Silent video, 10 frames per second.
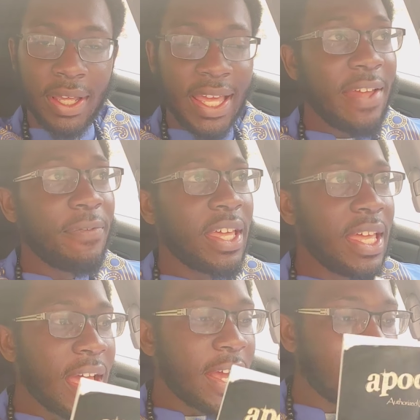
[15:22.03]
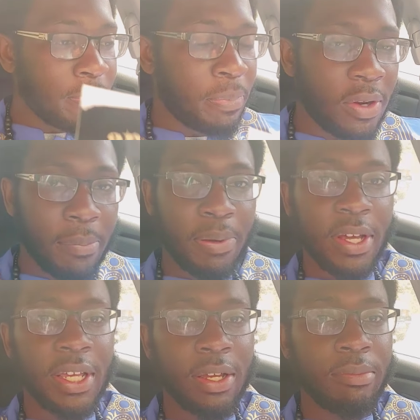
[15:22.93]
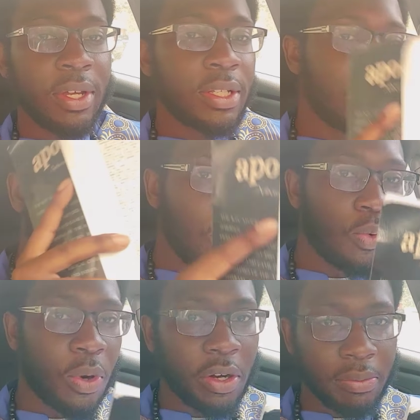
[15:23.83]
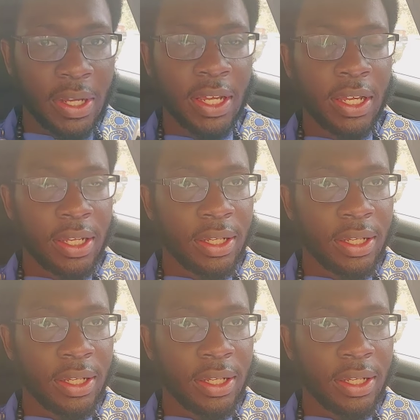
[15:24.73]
Even he had the spirit upon him to do the work, man.